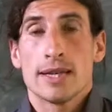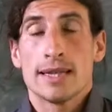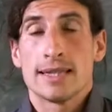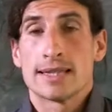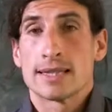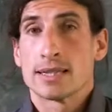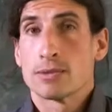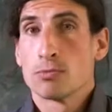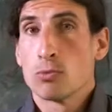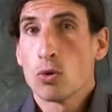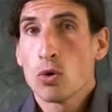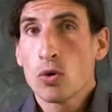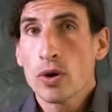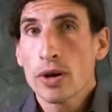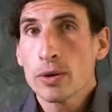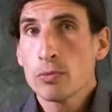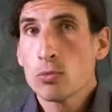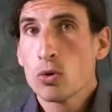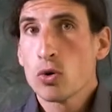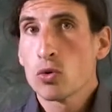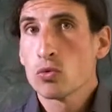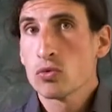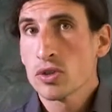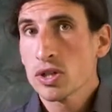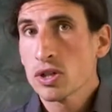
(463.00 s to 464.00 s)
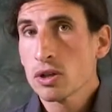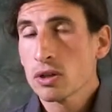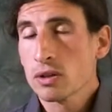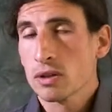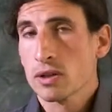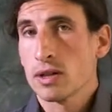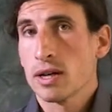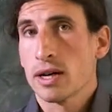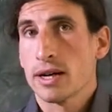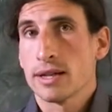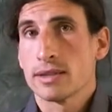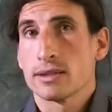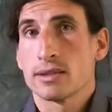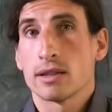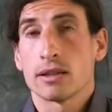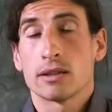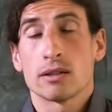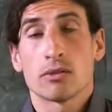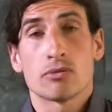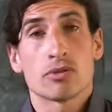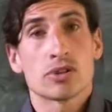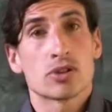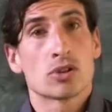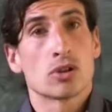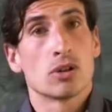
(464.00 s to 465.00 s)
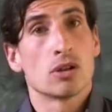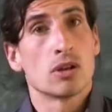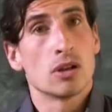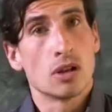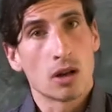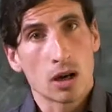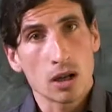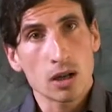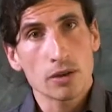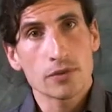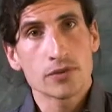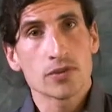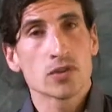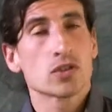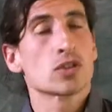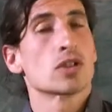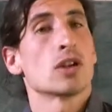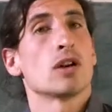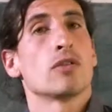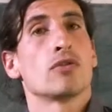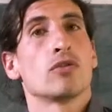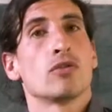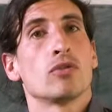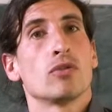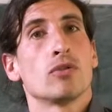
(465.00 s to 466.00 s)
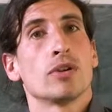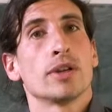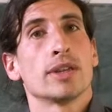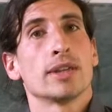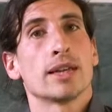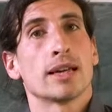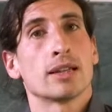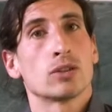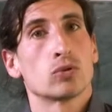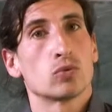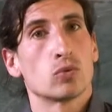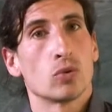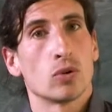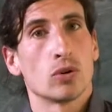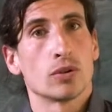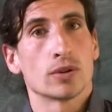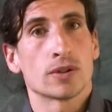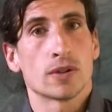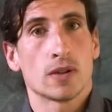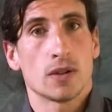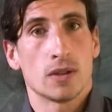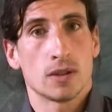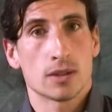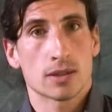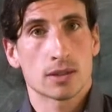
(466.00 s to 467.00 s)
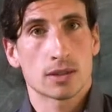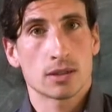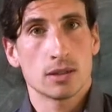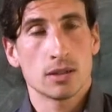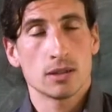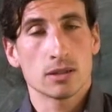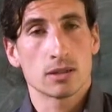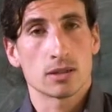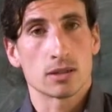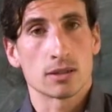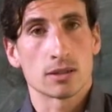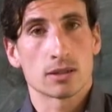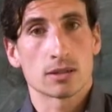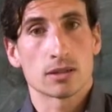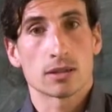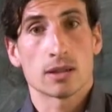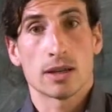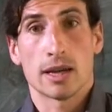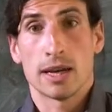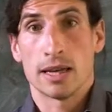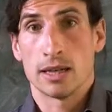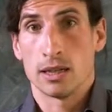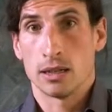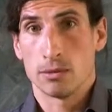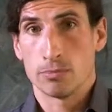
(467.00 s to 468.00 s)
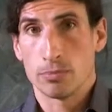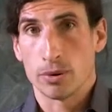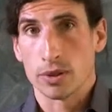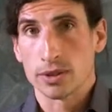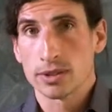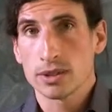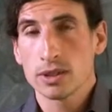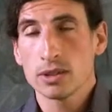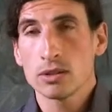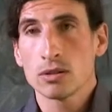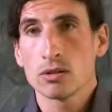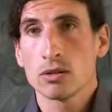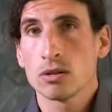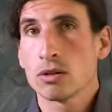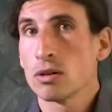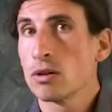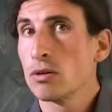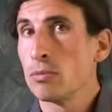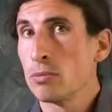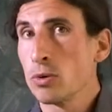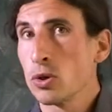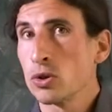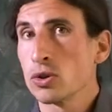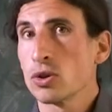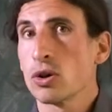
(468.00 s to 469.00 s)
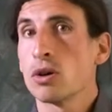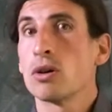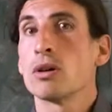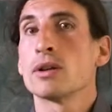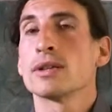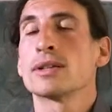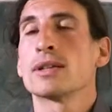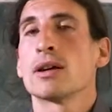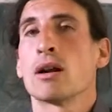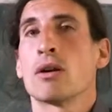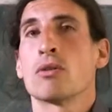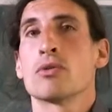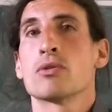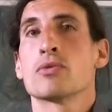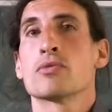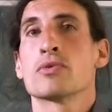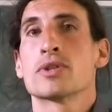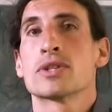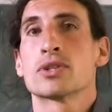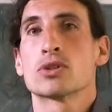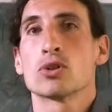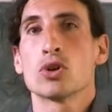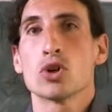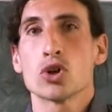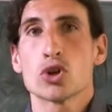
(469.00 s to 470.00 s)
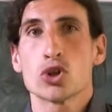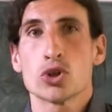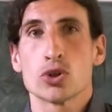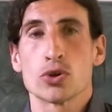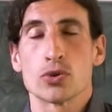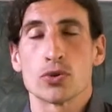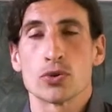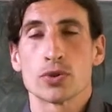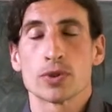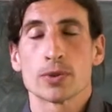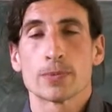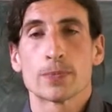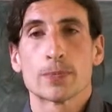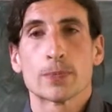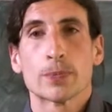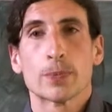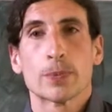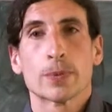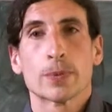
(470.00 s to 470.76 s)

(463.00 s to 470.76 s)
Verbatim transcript: It's more and more recognized that there is a lot of suffering at work in science, and in particular among early career researchers.